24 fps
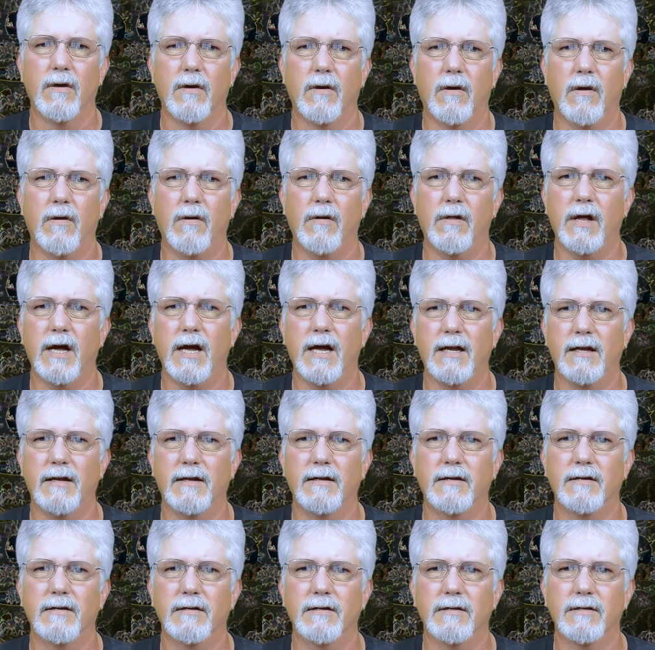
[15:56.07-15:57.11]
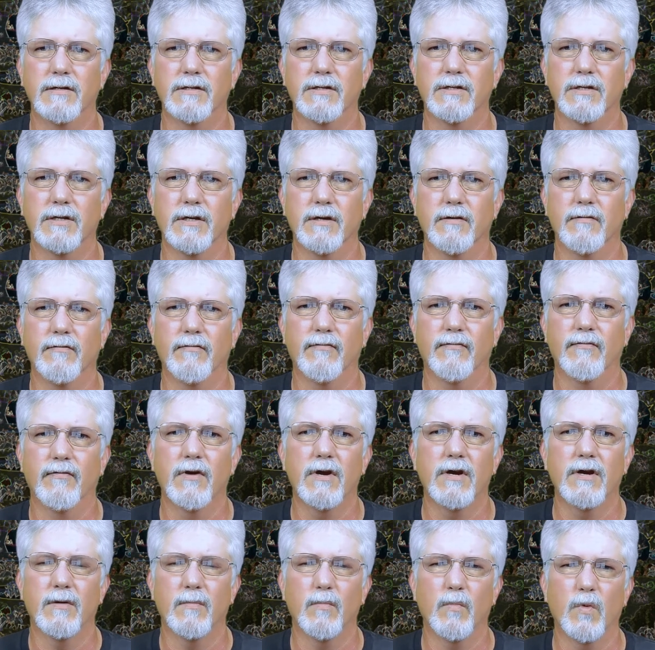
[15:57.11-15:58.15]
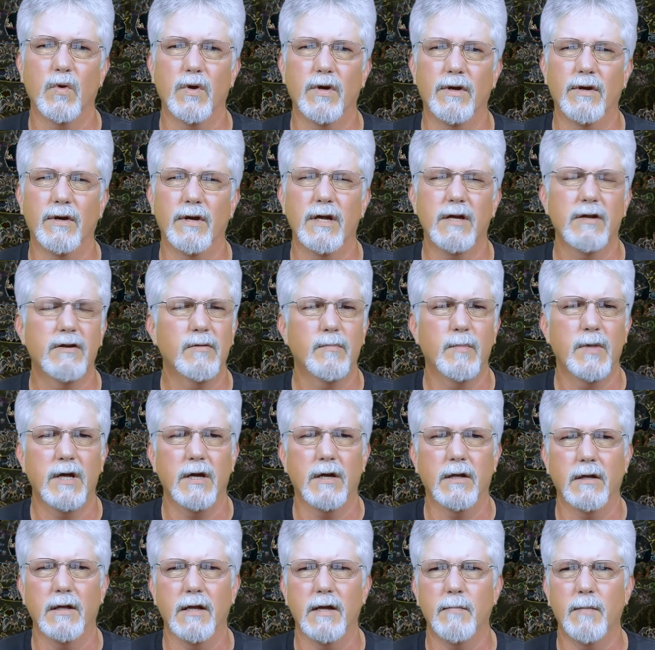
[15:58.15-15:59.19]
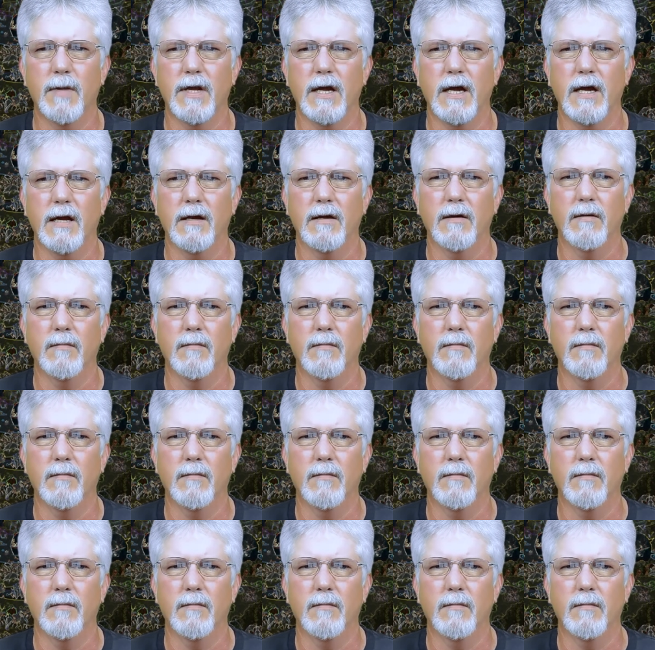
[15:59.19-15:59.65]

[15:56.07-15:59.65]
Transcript: all ideas of freedom would need to be eliminated,